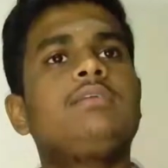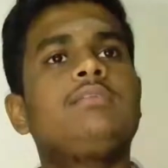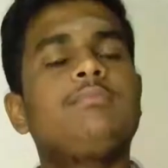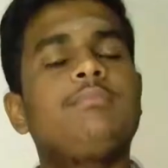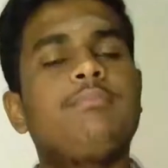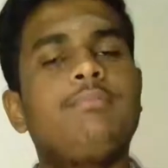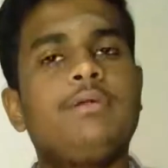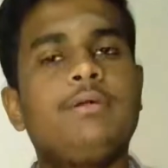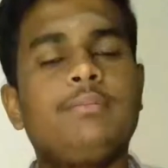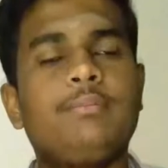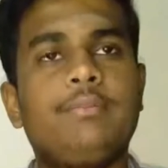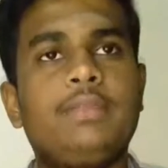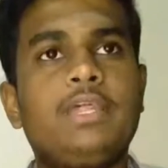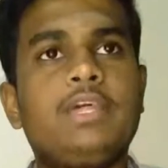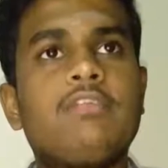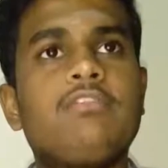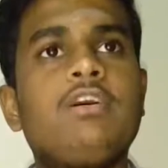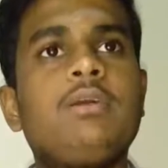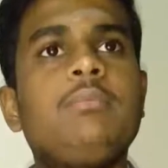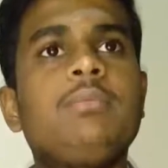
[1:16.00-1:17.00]

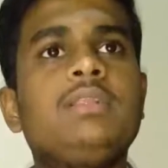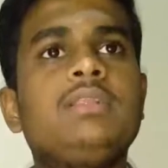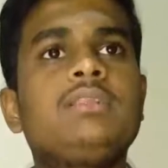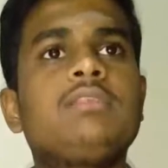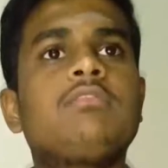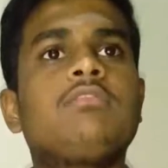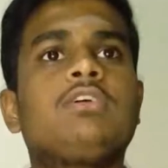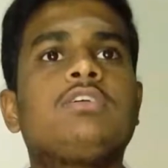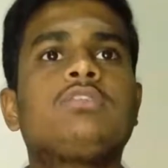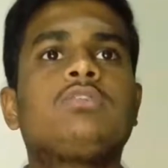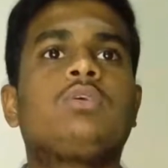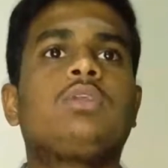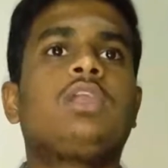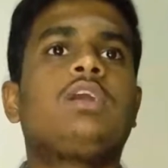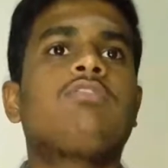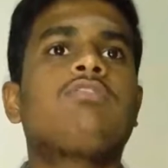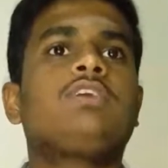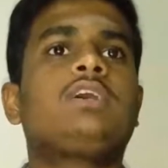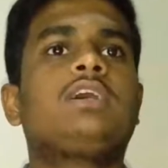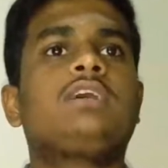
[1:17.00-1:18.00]
Minerva Mills was one
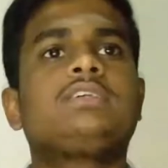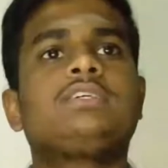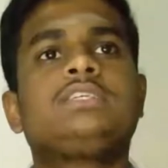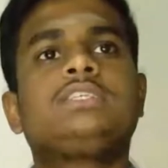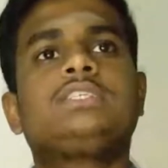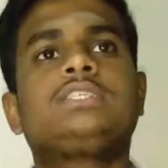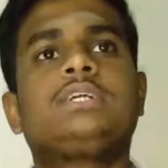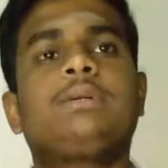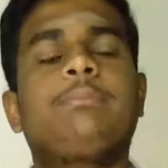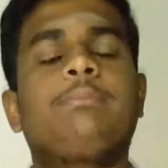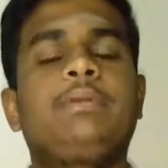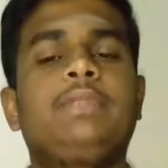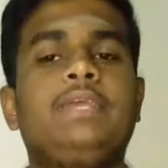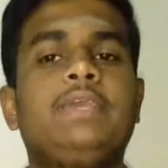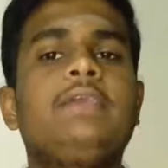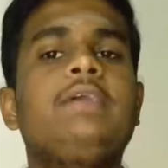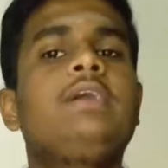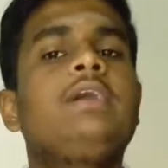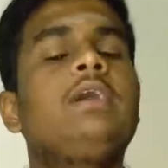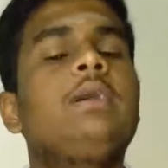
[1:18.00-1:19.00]
of the such
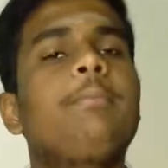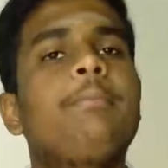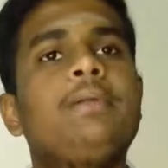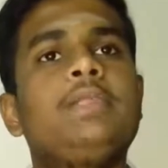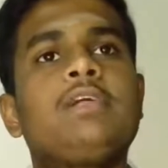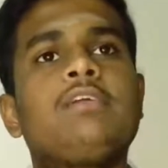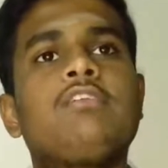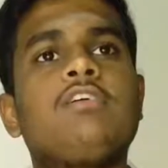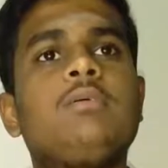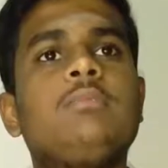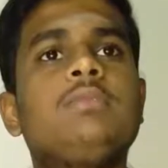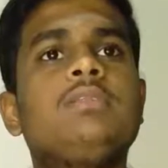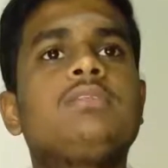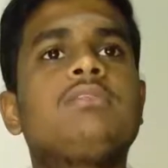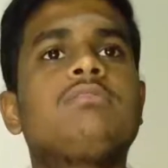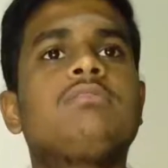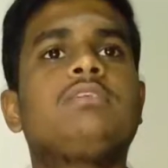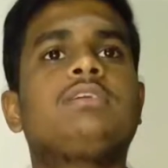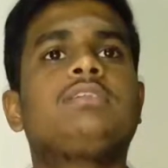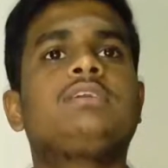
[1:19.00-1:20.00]
company. Minerva
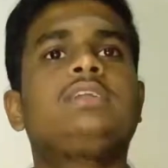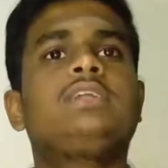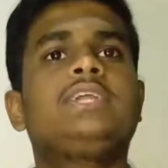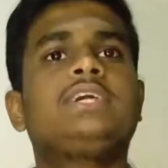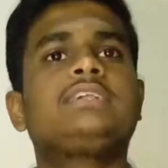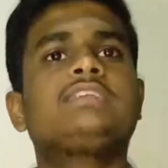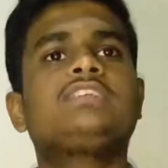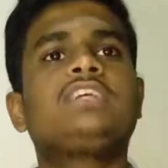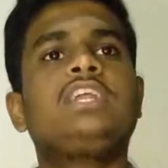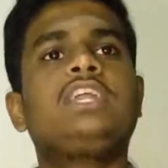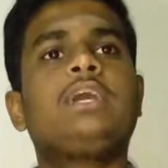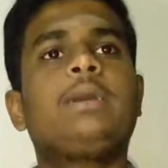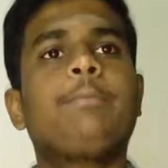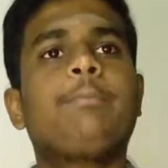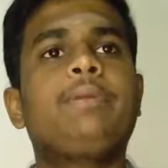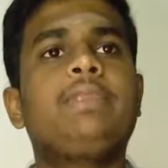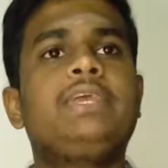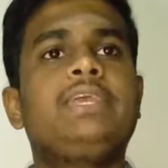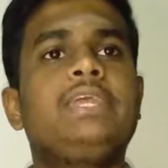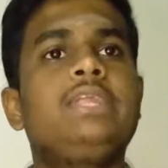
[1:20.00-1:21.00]
Mills was a textile
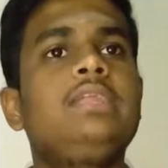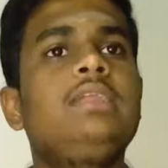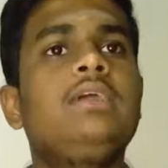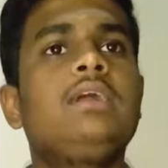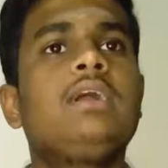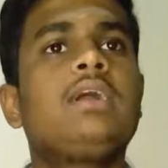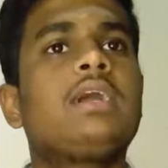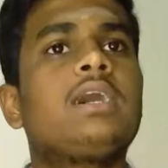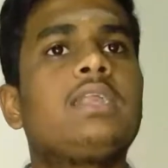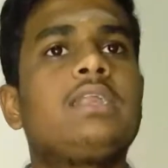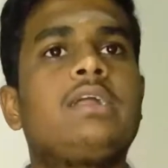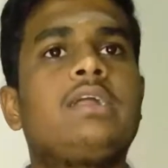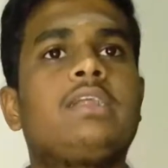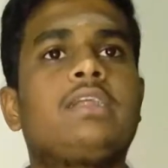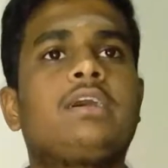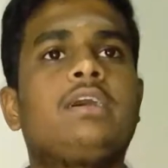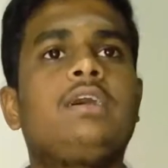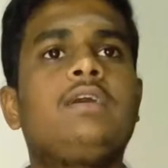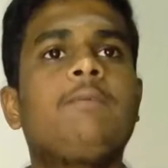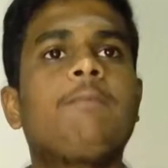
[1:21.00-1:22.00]
company in
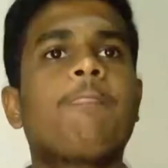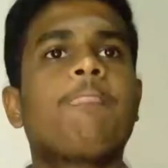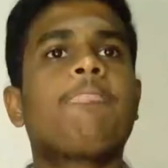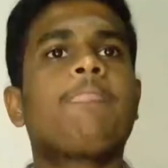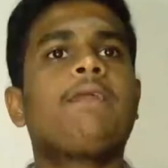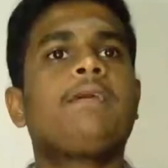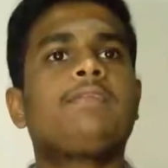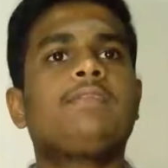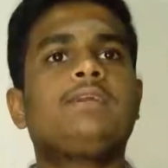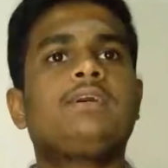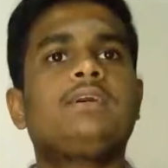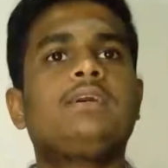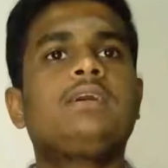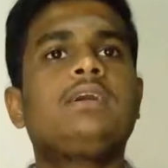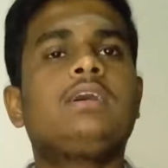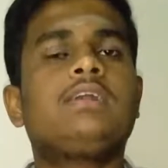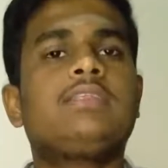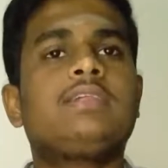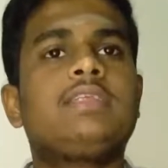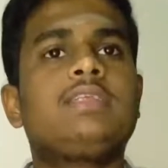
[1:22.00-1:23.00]
Karnataka.
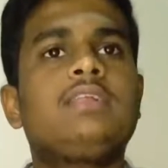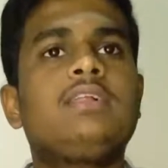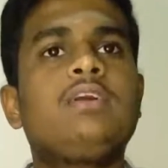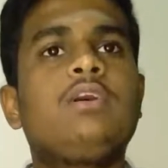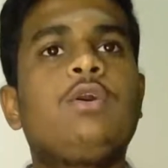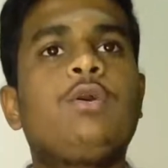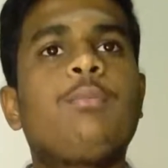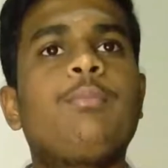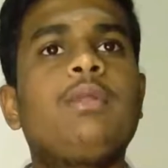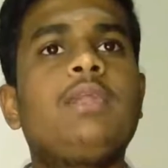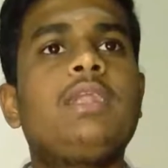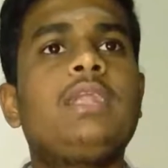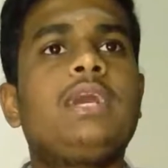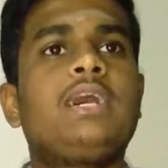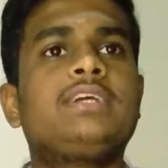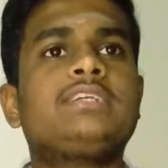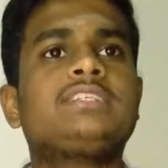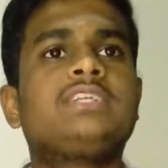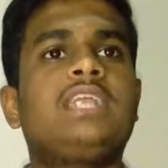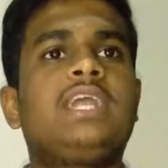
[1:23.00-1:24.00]
The central government
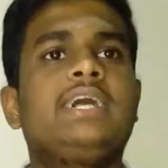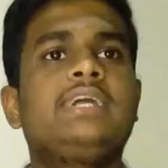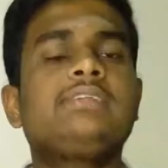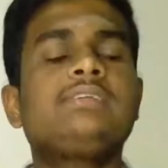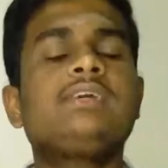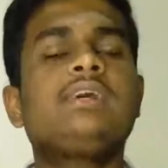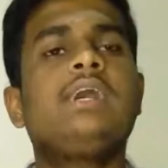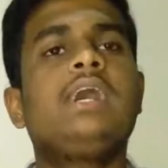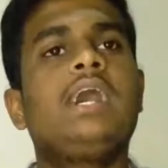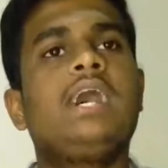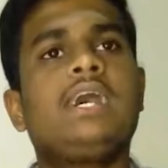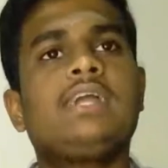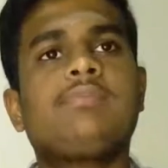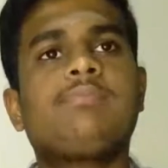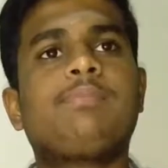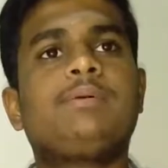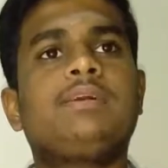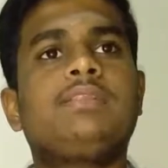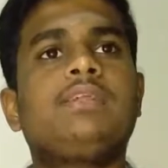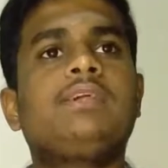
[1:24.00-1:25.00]
nationalized as
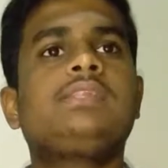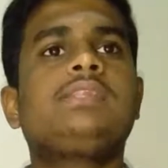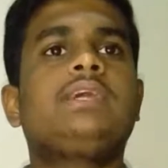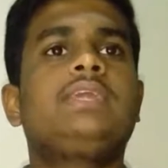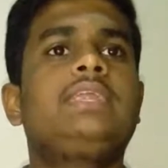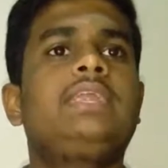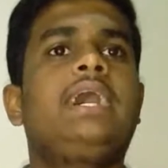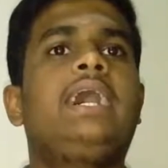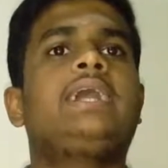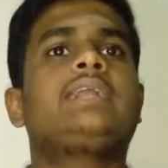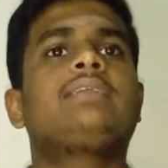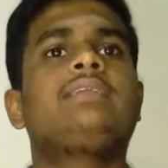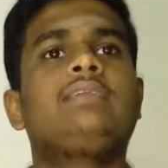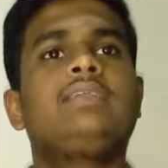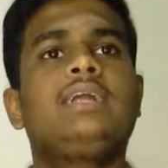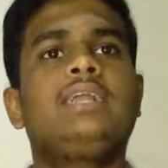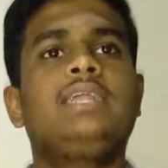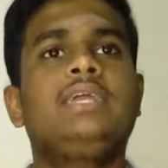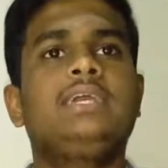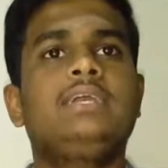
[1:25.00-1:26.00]
per the said act,
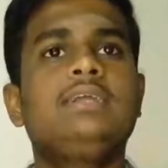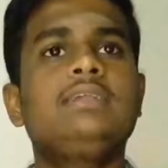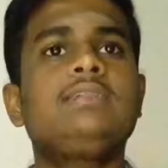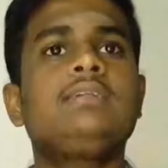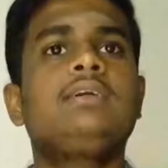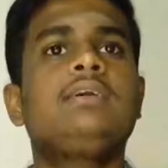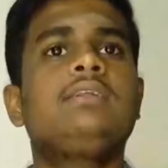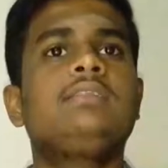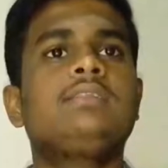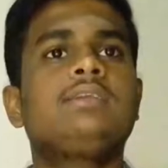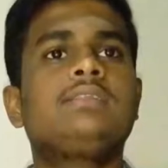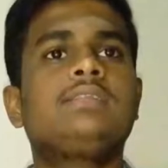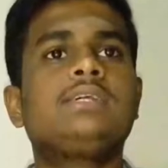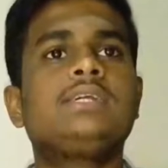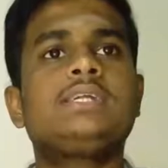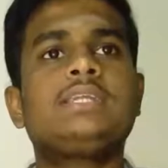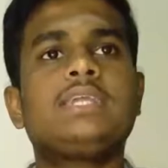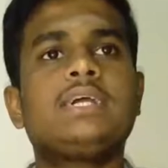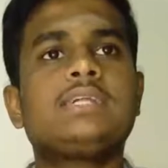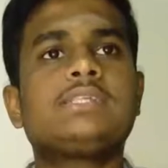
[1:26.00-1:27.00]
that is, the
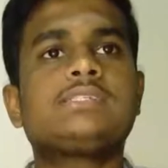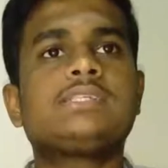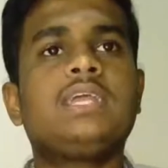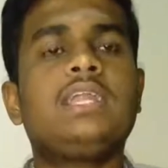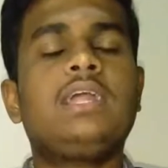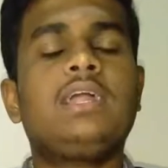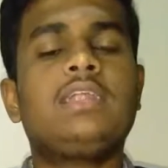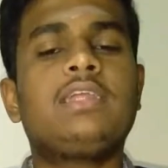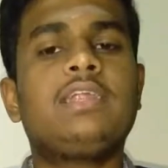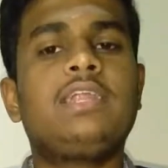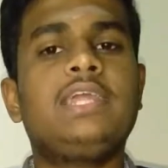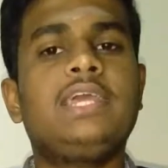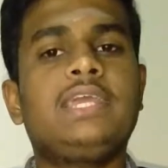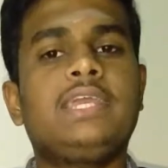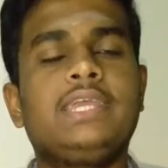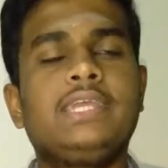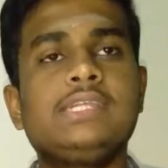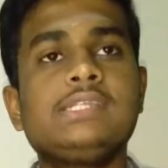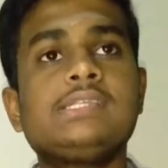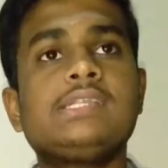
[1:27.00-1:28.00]
Sikh Textile
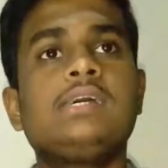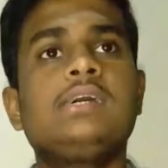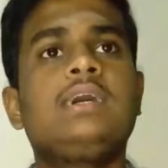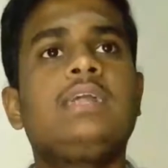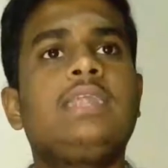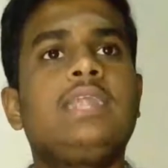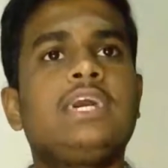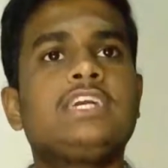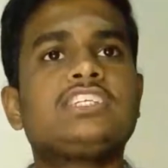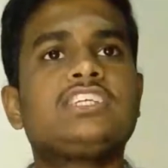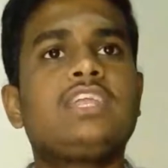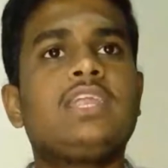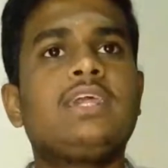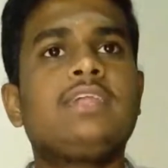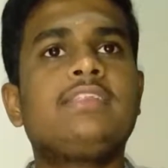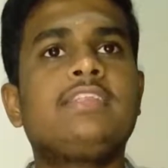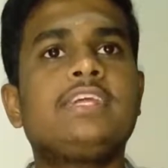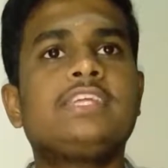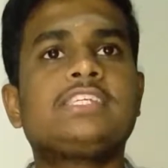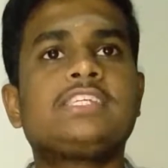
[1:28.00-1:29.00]
Undertakings
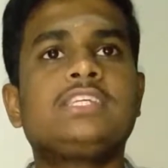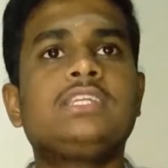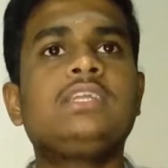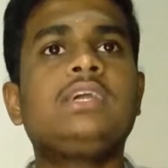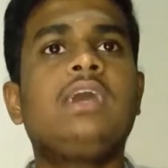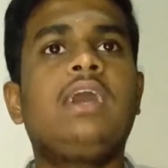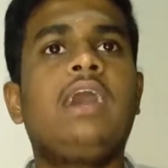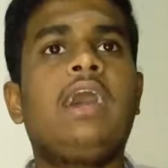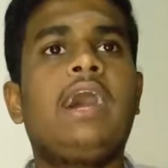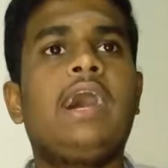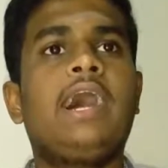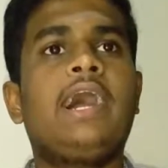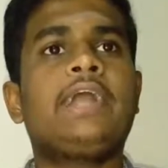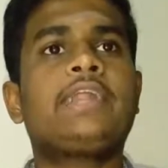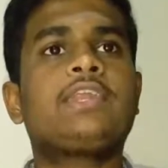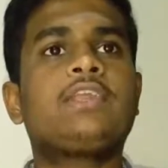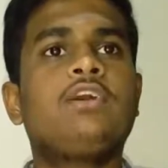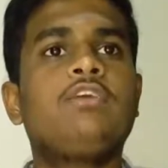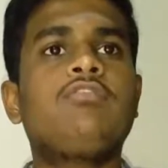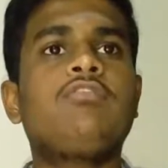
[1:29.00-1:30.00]
Nationalization
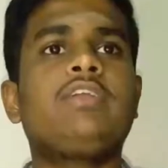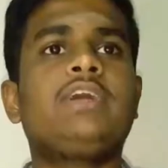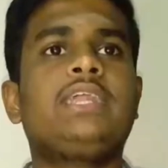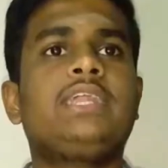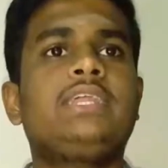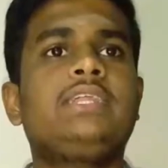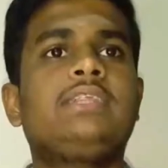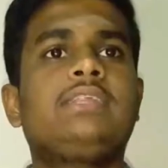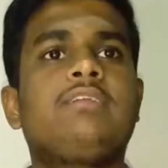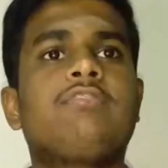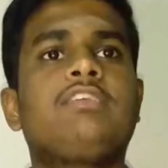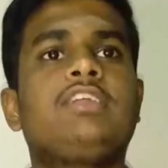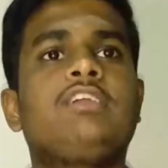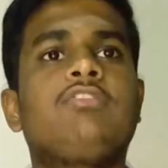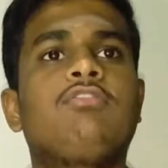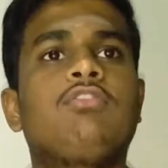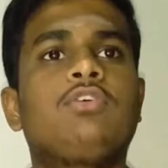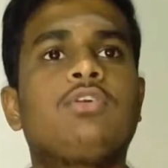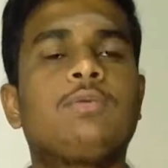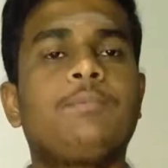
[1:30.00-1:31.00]
Act of
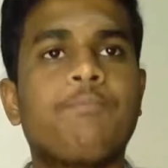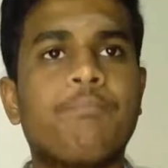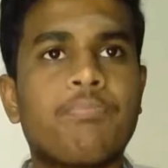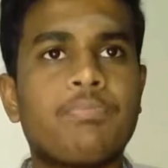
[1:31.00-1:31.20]
1974.